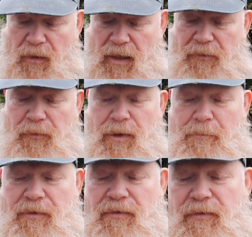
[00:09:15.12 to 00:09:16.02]
and you
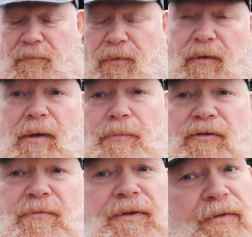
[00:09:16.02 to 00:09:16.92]
wrap it
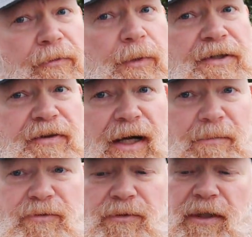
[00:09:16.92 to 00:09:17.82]
approximately 3
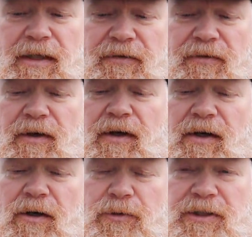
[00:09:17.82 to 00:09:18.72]
times to get it
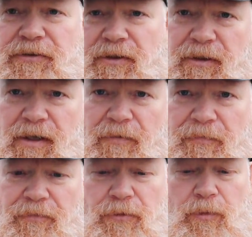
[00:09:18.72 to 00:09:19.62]
rigid
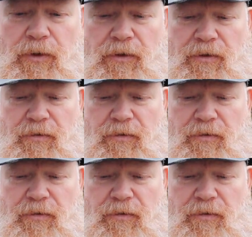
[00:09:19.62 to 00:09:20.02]
enough to work,